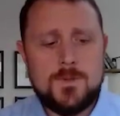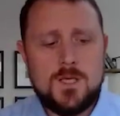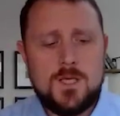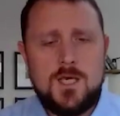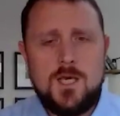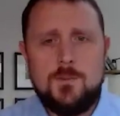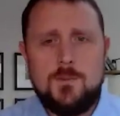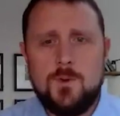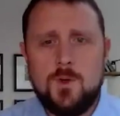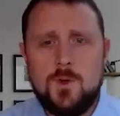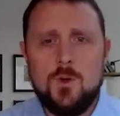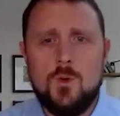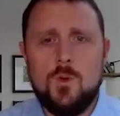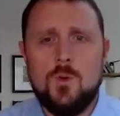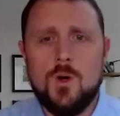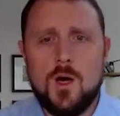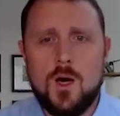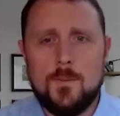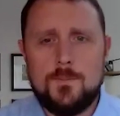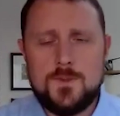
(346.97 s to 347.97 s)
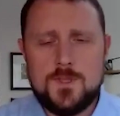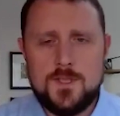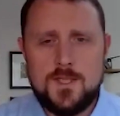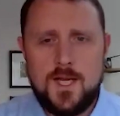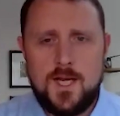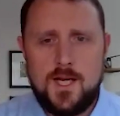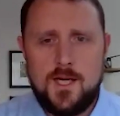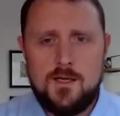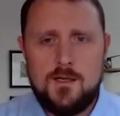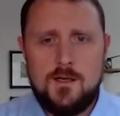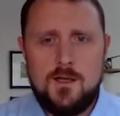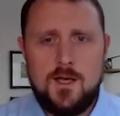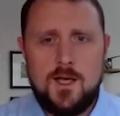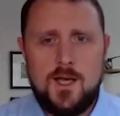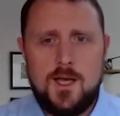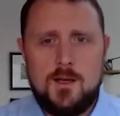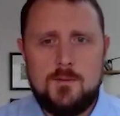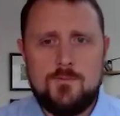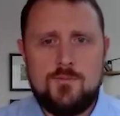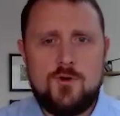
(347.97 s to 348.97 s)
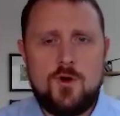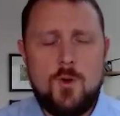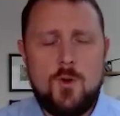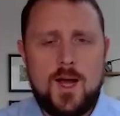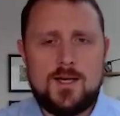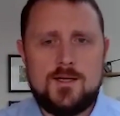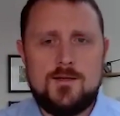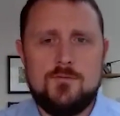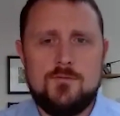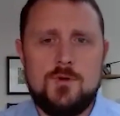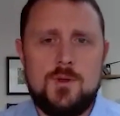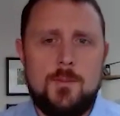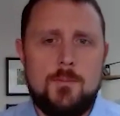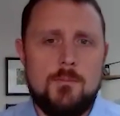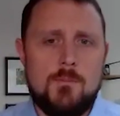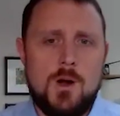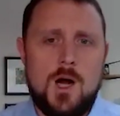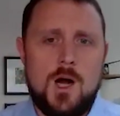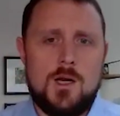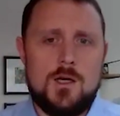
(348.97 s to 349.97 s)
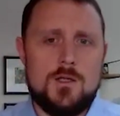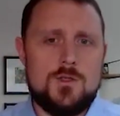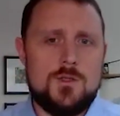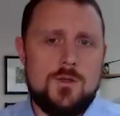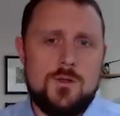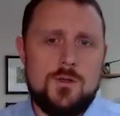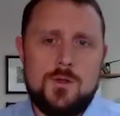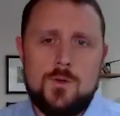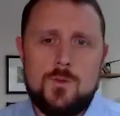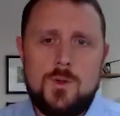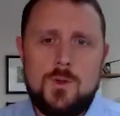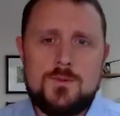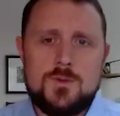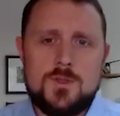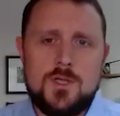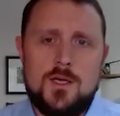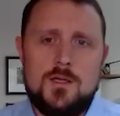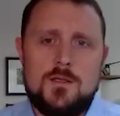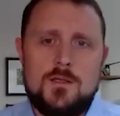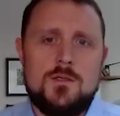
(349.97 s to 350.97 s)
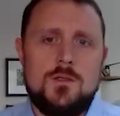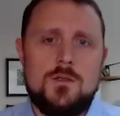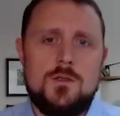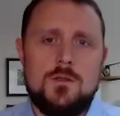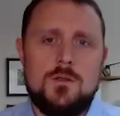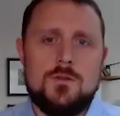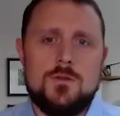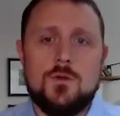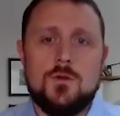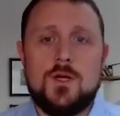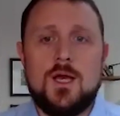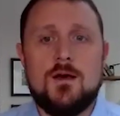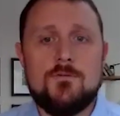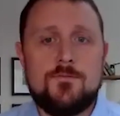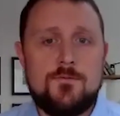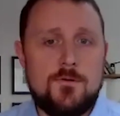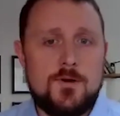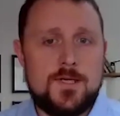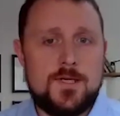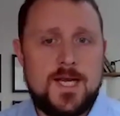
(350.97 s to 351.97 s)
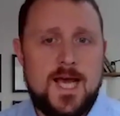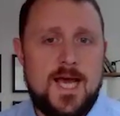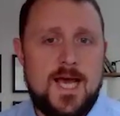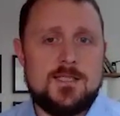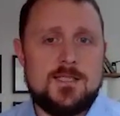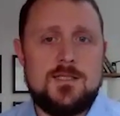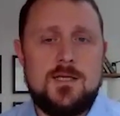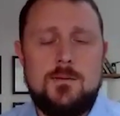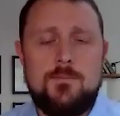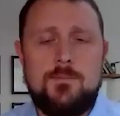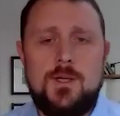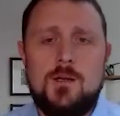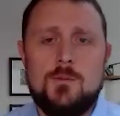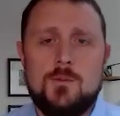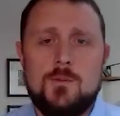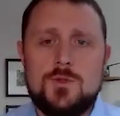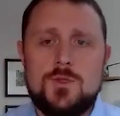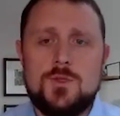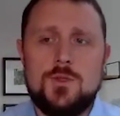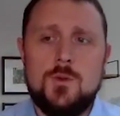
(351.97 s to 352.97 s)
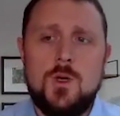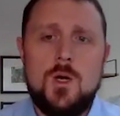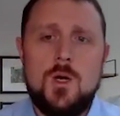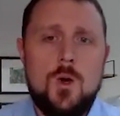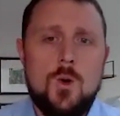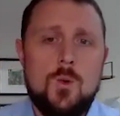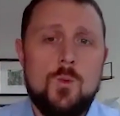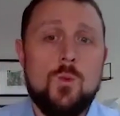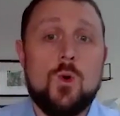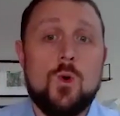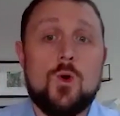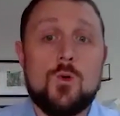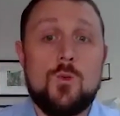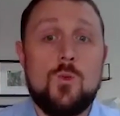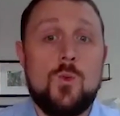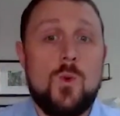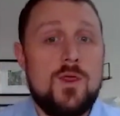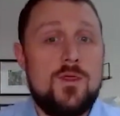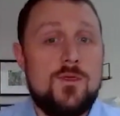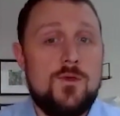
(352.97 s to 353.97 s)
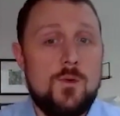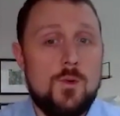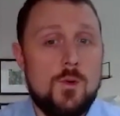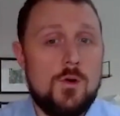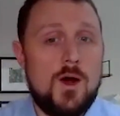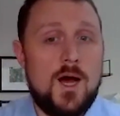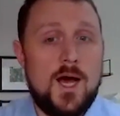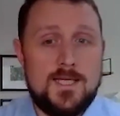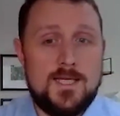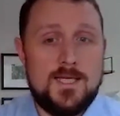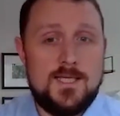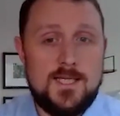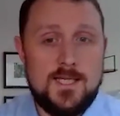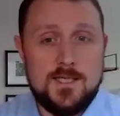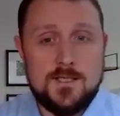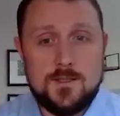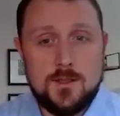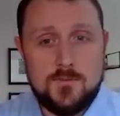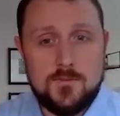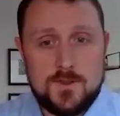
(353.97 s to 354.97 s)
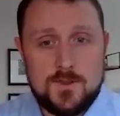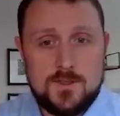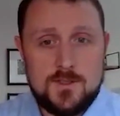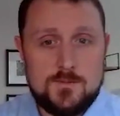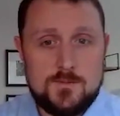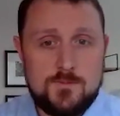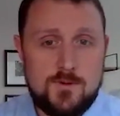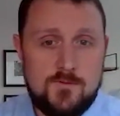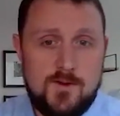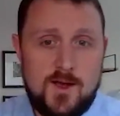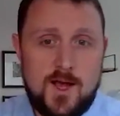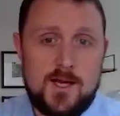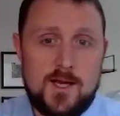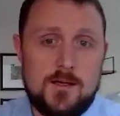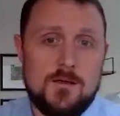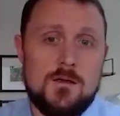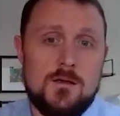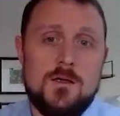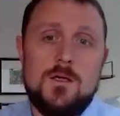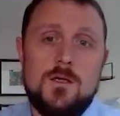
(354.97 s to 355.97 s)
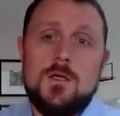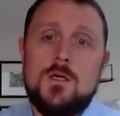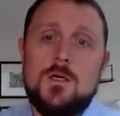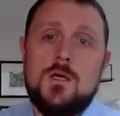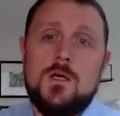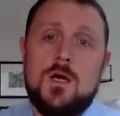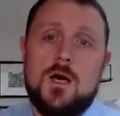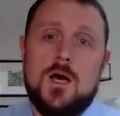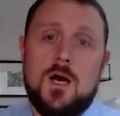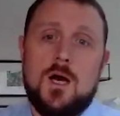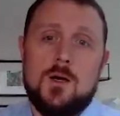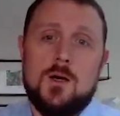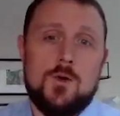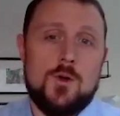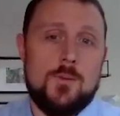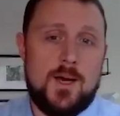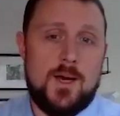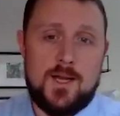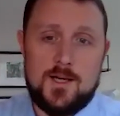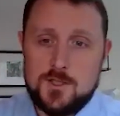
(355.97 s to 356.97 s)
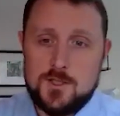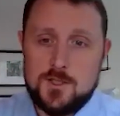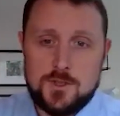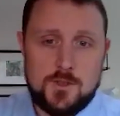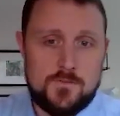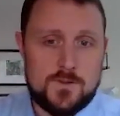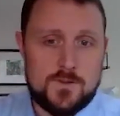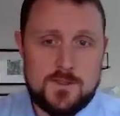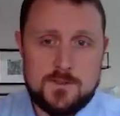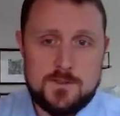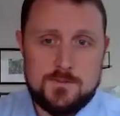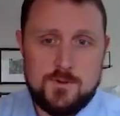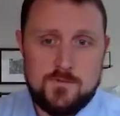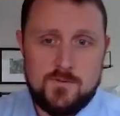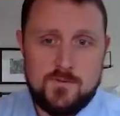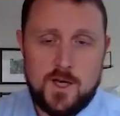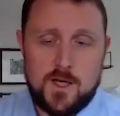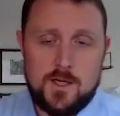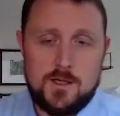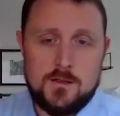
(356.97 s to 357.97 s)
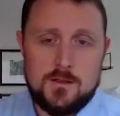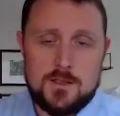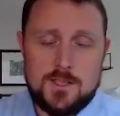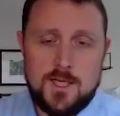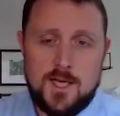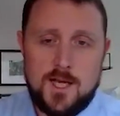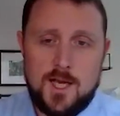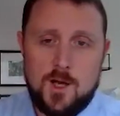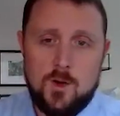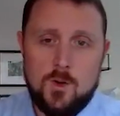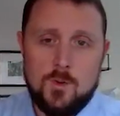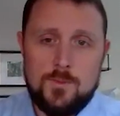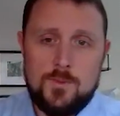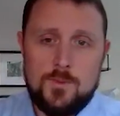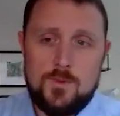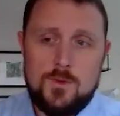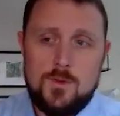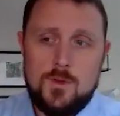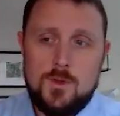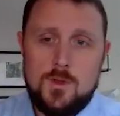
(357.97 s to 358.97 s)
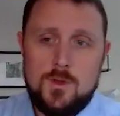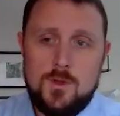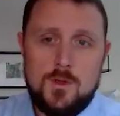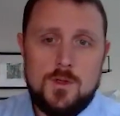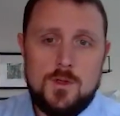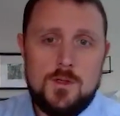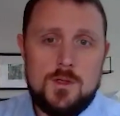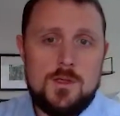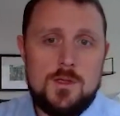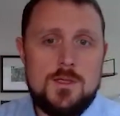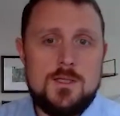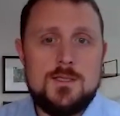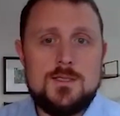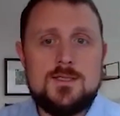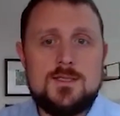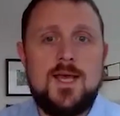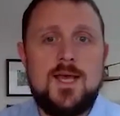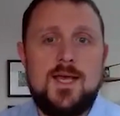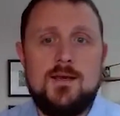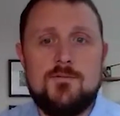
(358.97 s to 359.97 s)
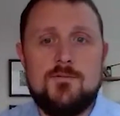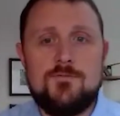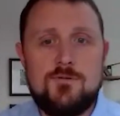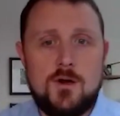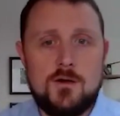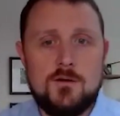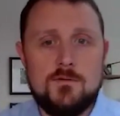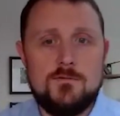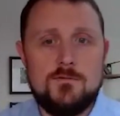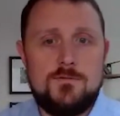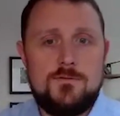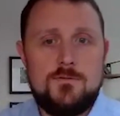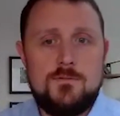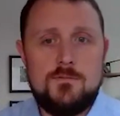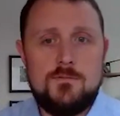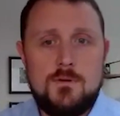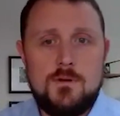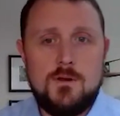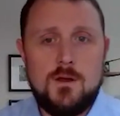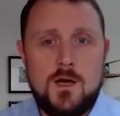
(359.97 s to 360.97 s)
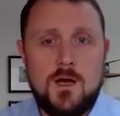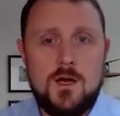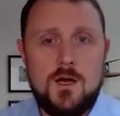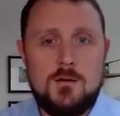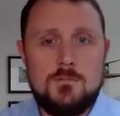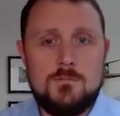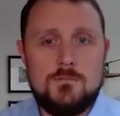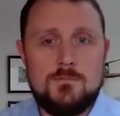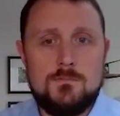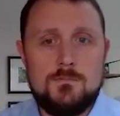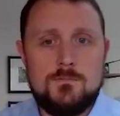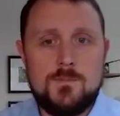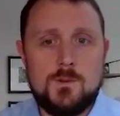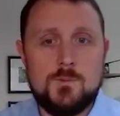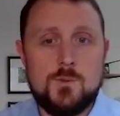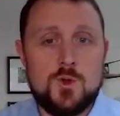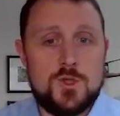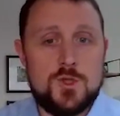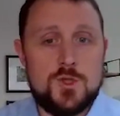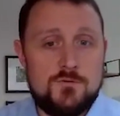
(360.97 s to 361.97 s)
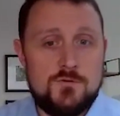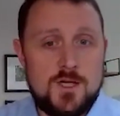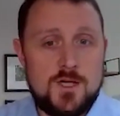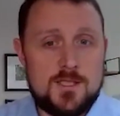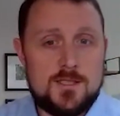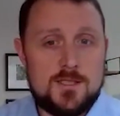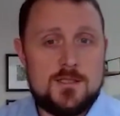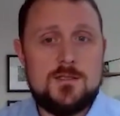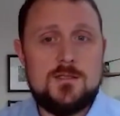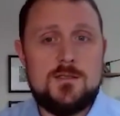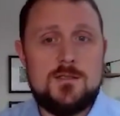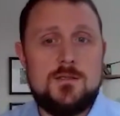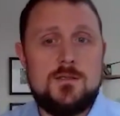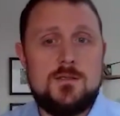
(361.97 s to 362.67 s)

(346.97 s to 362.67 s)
keep you up to date and proactively monitor your website to look out for attacks and be able to work with your IT services provider, your managed services provider, to help stay in front of emerging risks,